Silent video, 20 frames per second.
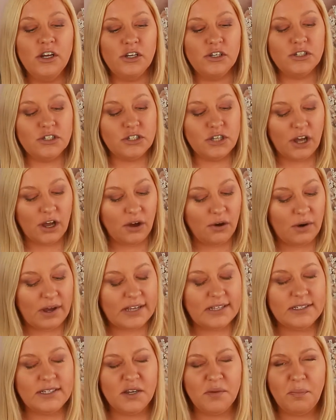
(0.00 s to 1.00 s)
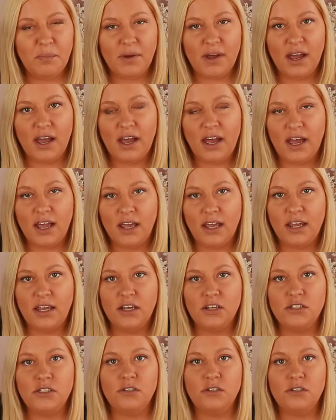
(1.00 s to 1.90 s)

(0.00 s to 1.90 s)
So a tip I